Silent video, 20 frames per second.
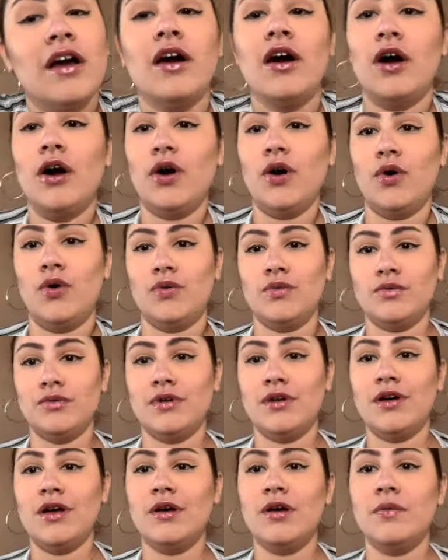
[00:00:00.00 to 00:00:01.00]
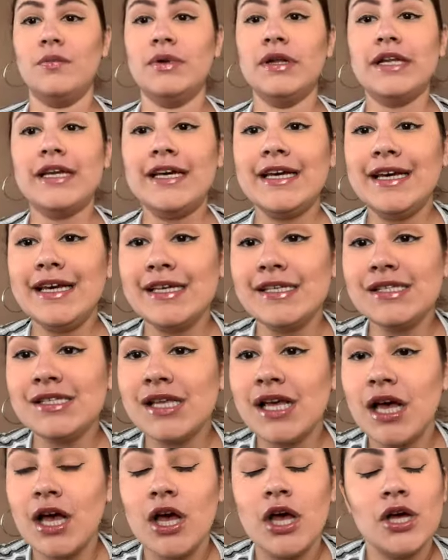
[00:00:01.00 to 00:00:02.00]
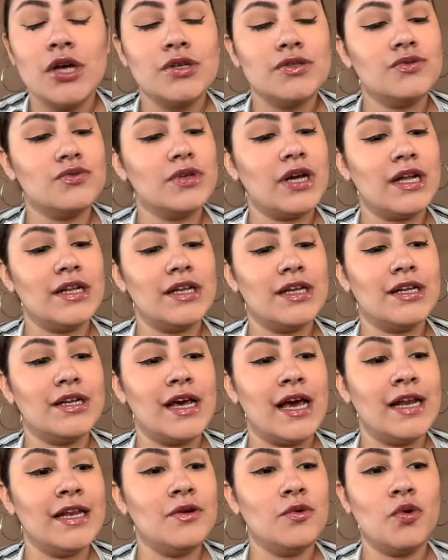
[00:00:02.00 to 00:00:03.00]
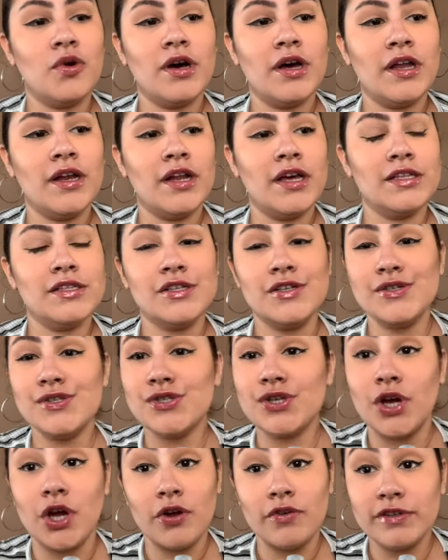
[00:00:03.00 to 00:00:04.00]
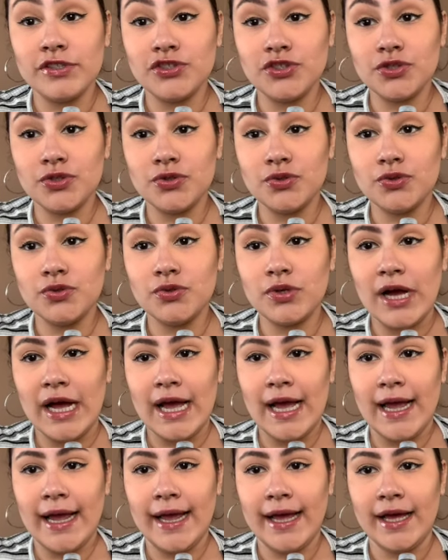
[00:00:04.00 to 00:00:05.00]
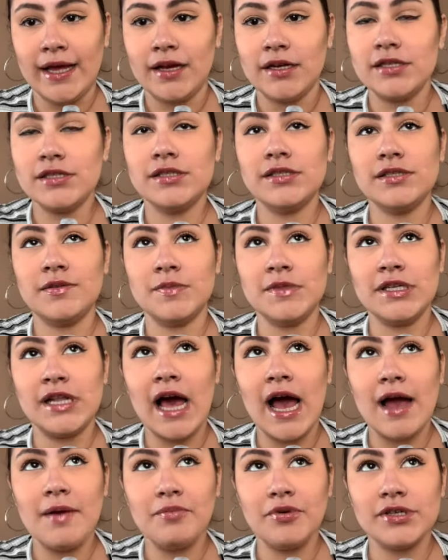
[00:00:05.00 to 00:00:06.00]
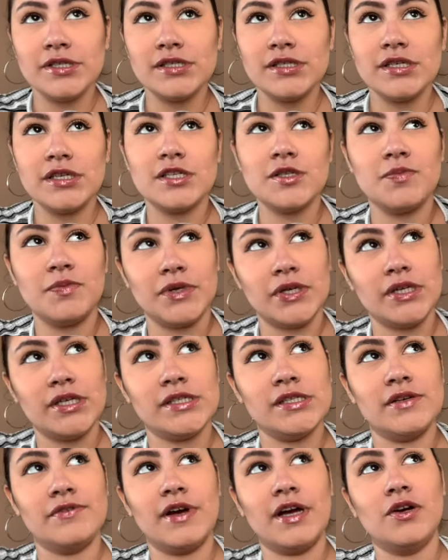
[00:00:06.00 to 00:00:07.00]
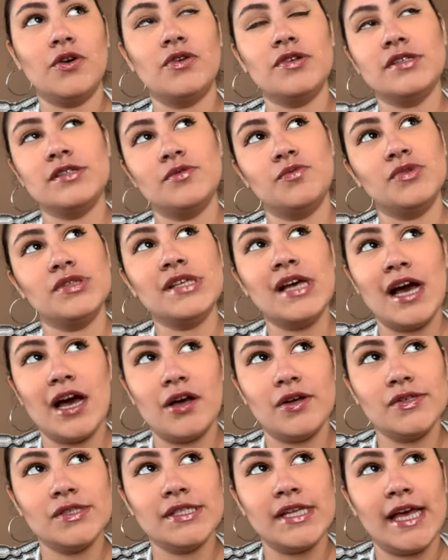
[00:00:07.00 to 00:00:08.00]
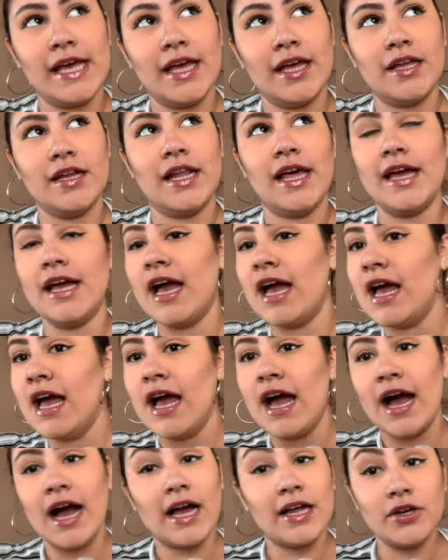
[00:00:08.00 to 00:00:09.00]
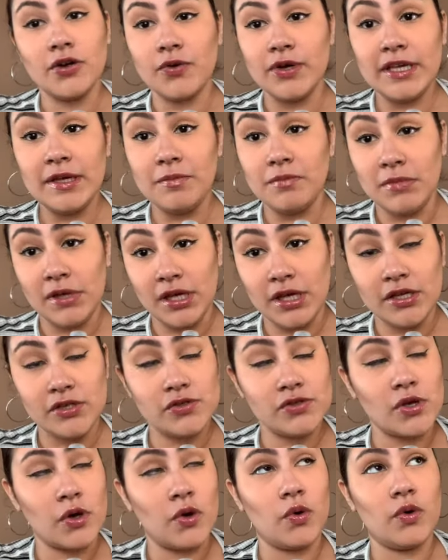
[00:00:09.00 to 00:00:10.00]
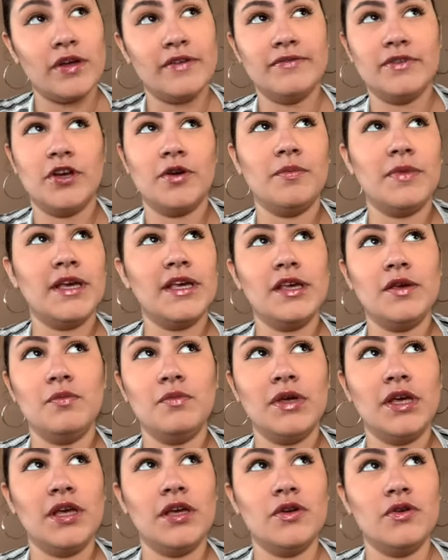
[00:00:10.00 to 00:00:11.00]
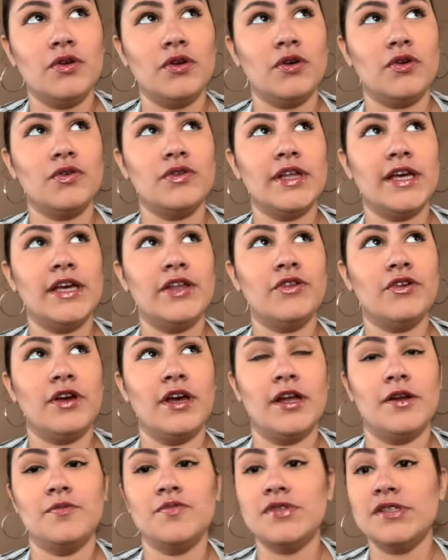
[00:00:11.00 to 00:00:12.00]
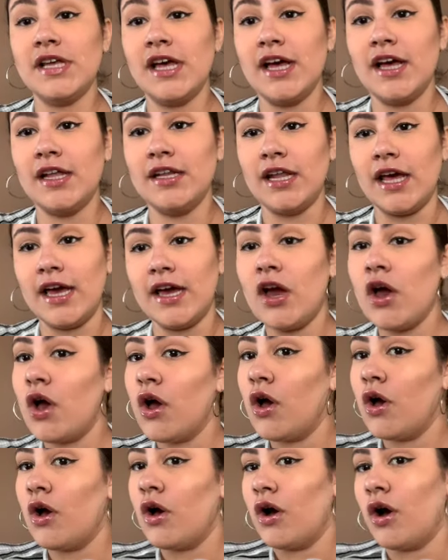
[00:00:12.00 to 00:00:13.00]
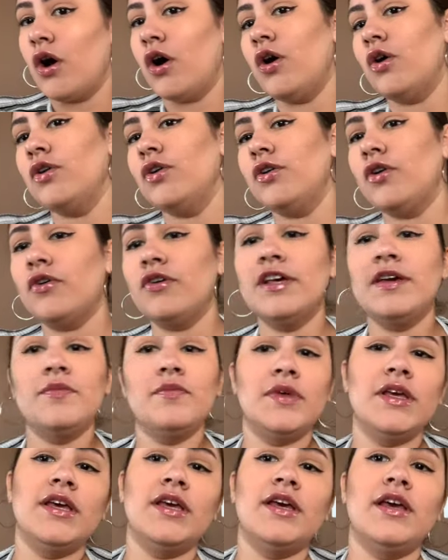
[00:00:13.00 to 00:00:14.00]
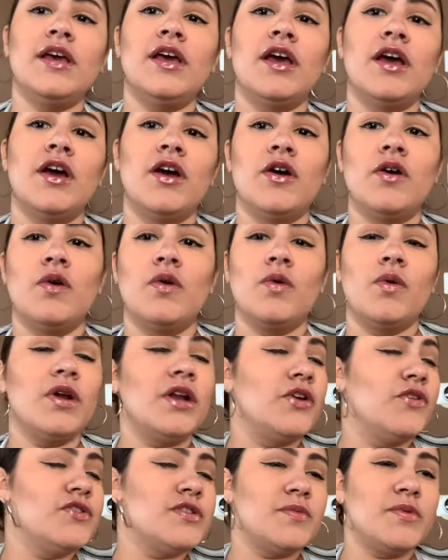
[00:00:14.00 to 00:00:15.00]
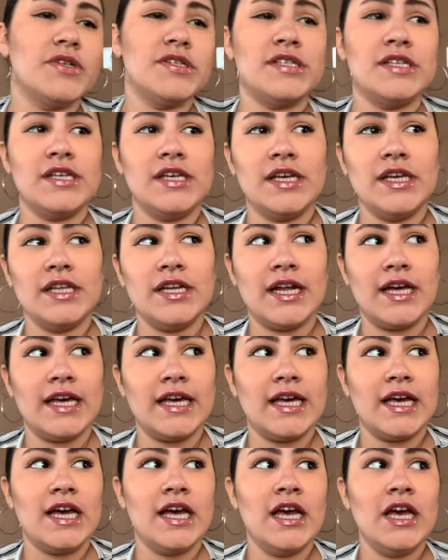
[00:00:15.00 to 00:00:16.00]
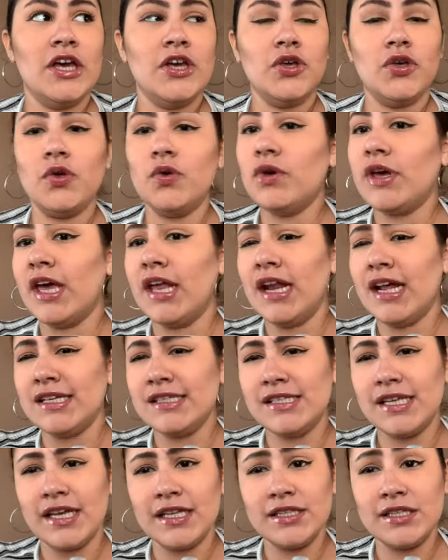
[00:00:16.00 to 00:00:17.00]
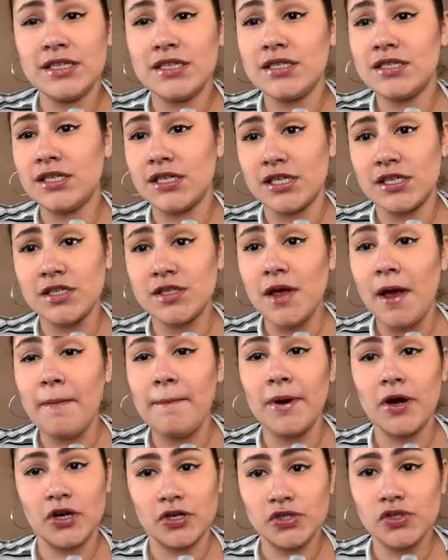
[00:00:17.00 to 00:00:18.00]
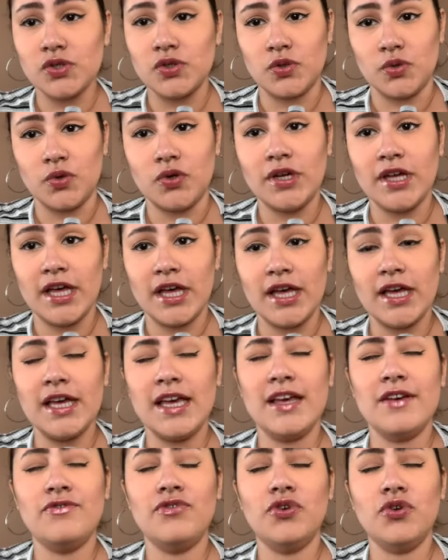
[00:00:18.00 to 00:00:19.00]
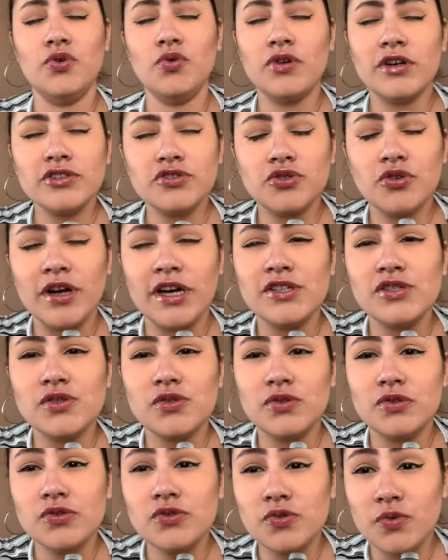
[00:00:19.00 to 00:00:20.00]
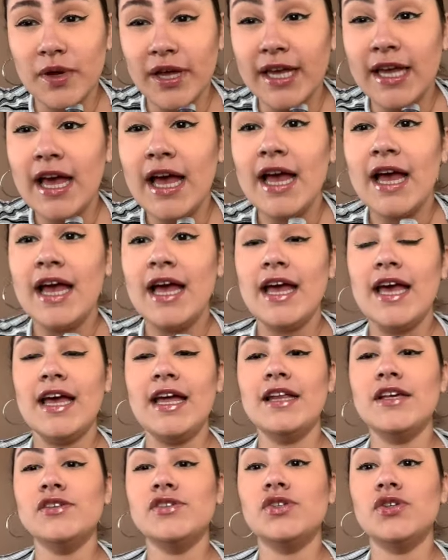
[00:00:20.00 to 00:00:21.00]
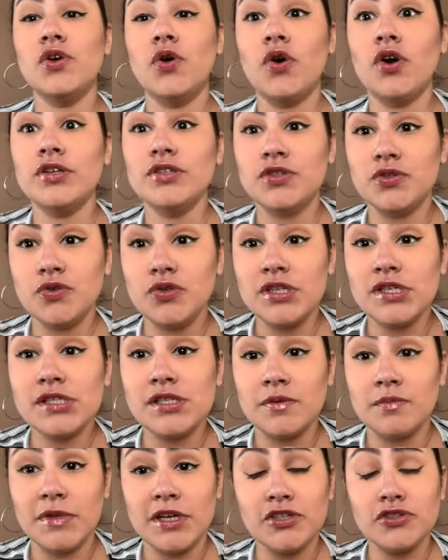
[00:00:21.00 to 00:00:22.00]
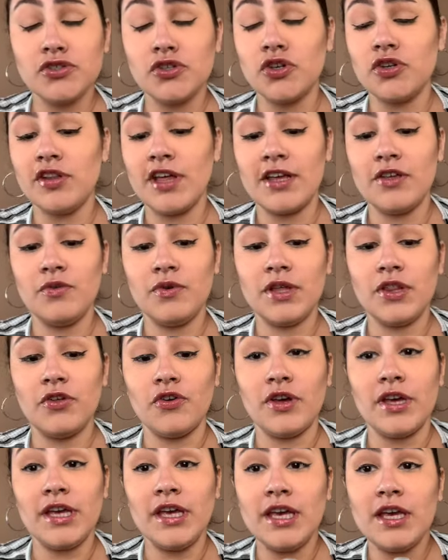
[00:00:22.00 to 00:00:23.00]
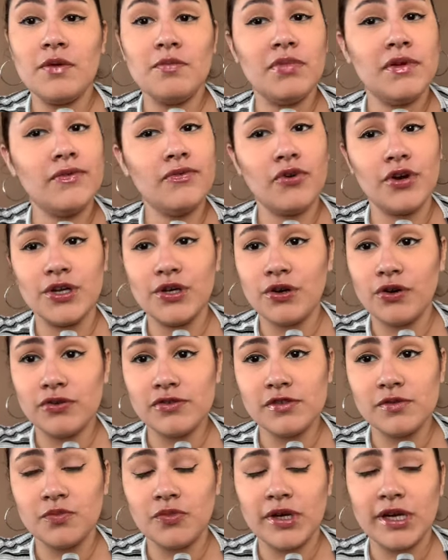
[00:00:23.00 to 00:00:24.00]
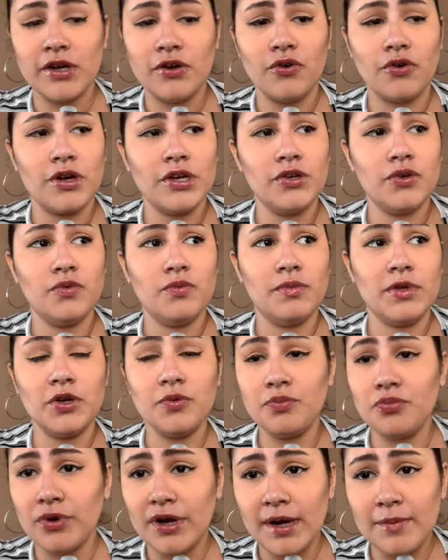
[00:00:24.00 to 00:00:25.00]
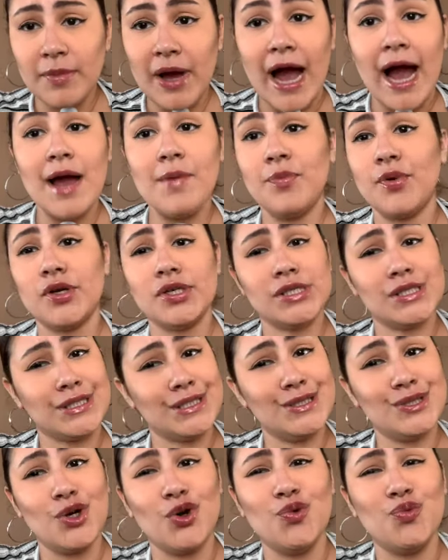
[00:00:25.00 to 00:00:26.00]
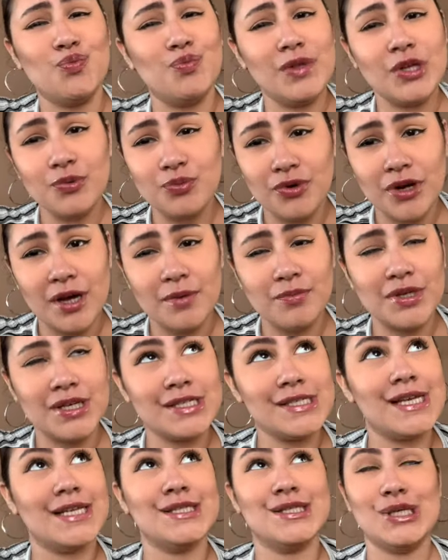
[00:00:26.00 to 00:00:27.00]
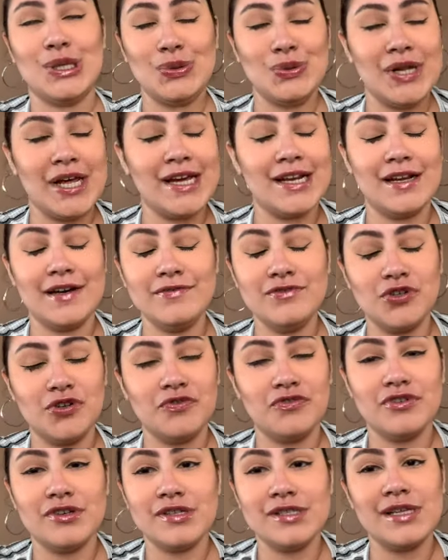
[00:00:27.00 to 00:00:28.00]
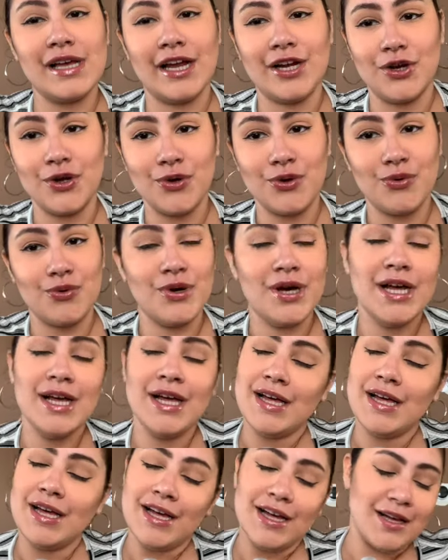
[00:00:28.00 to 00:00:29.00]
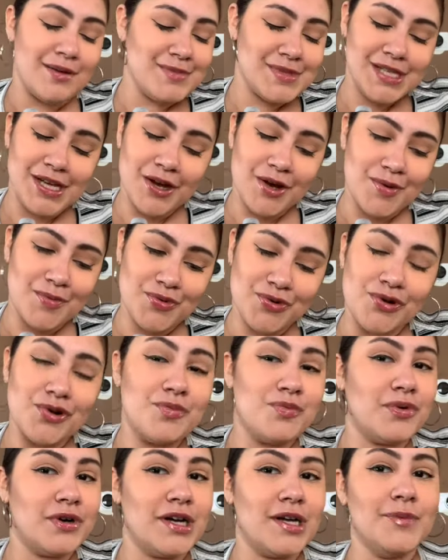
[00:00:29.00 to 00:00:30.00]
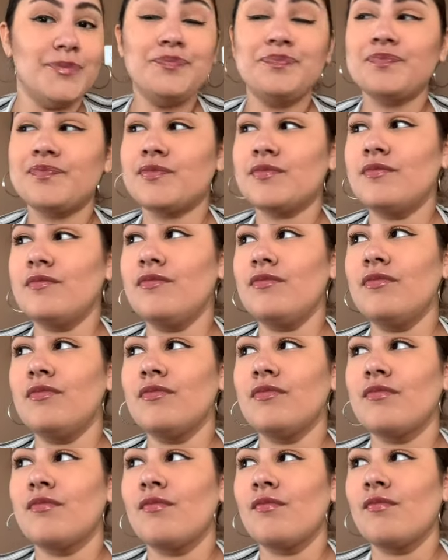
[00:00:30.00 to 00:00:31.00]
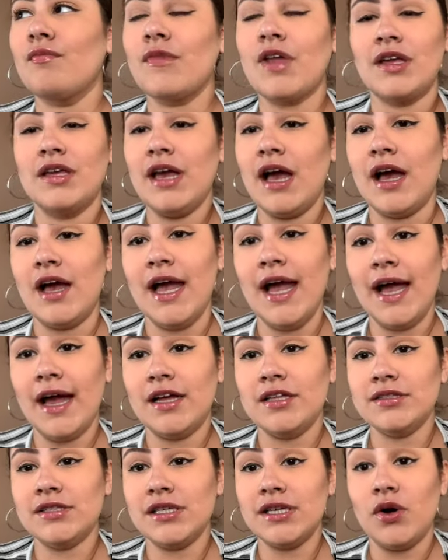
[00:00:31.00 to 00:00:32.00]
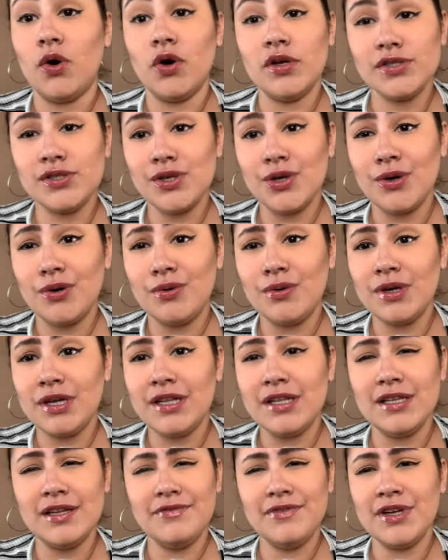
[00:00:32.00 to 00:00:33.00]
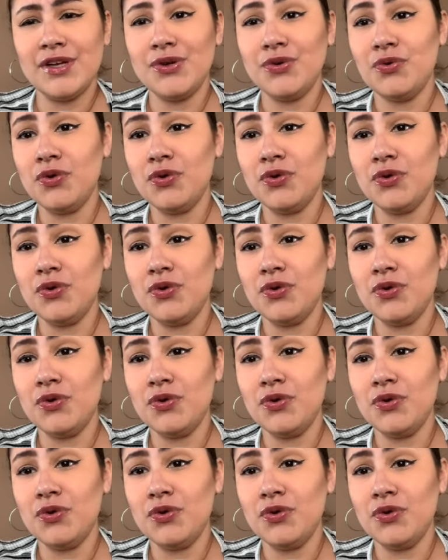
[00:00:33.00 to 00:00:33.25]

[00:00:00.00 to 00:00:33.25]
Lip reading: Oh, please do not let anyone discourage you. And this is something that I personally experience if I go to someone's house and like, I don't eat meat. So if they're making meat, you know, they either get upset like, oh, you don't eat meat, what are you supposed to eat? Like, you cannot take these things personal, okay? If you are trying to lose weight, it is your duty to make sure that you either eat before you go somewhere or you meal prep. I personally don't meal prep because I don't like leftovers. I know I'm terrible, but yeah. And also living in New